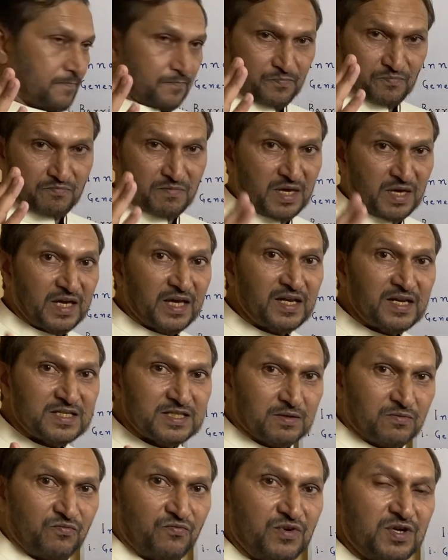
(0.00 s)

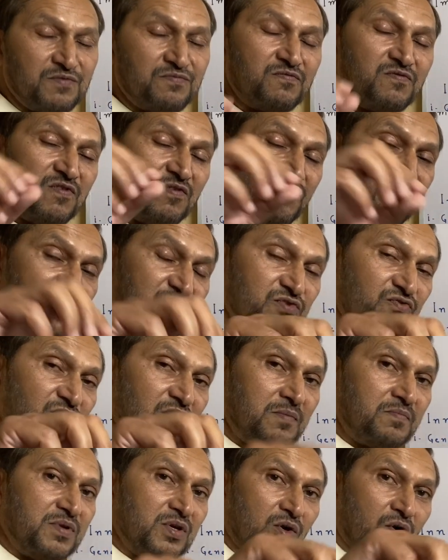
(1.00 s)
mechanism which will
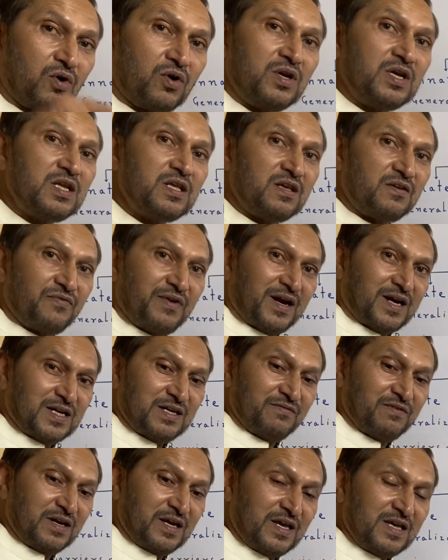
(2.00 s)
be only effective
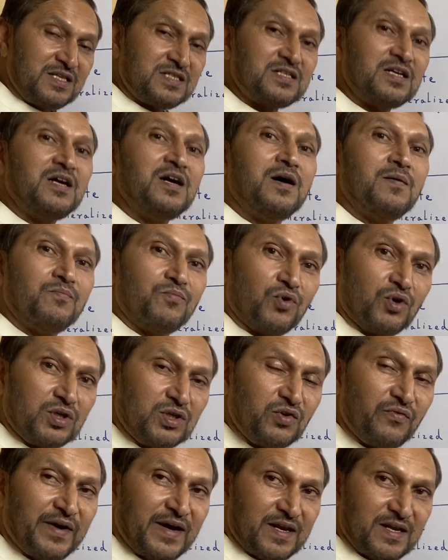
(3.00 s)
against polio
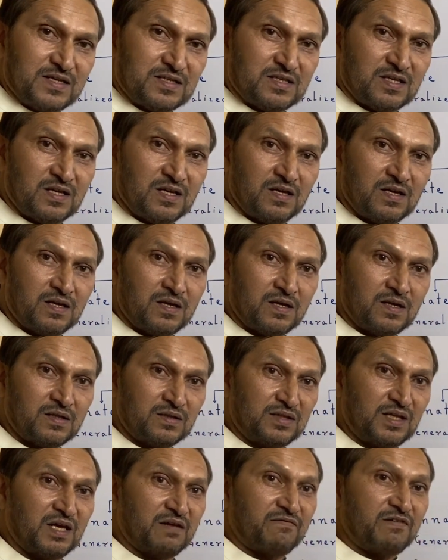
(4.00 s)
virus.
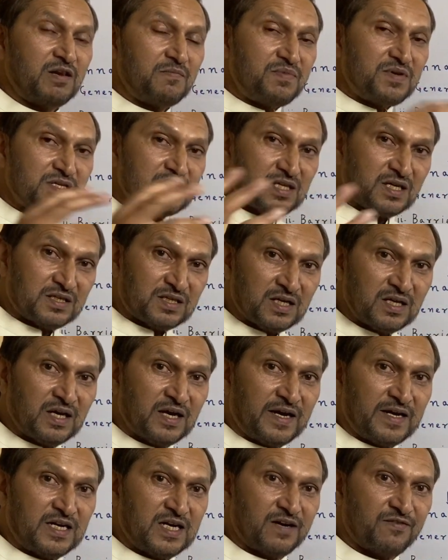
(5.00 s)
There will be certain
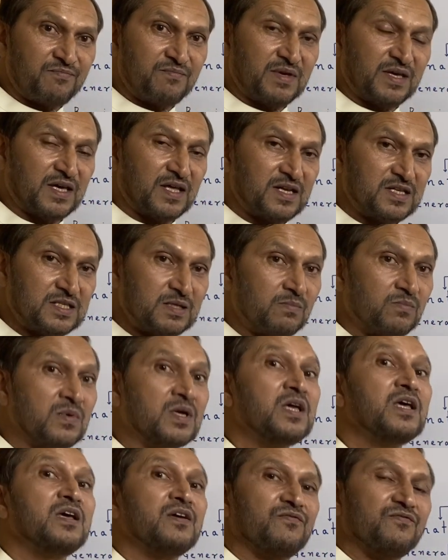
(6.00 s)
kind of mechanism
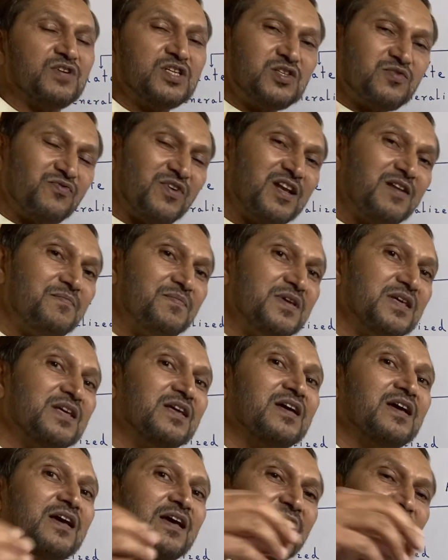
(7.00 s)
which will be
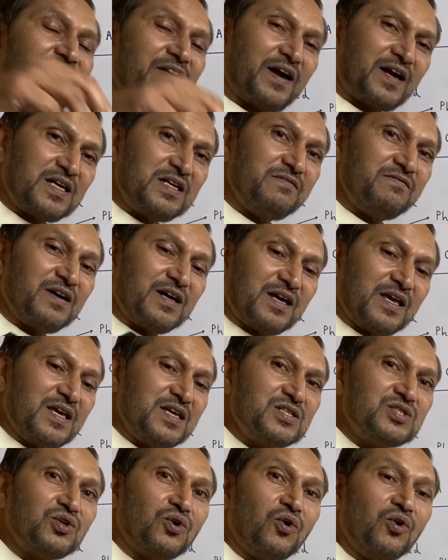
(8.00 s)
effective
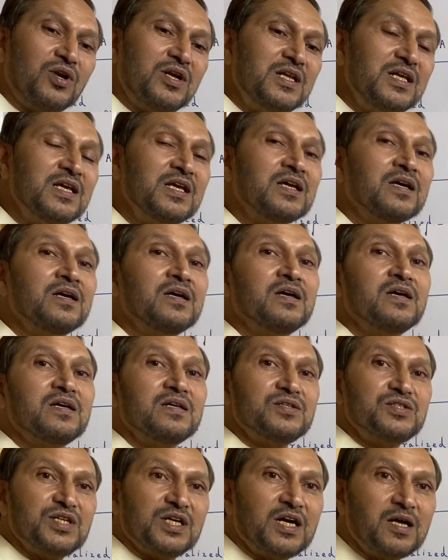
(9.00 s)
against only
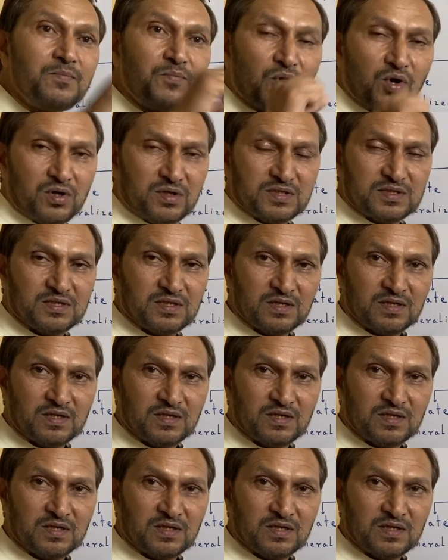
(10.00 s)
chickenpox,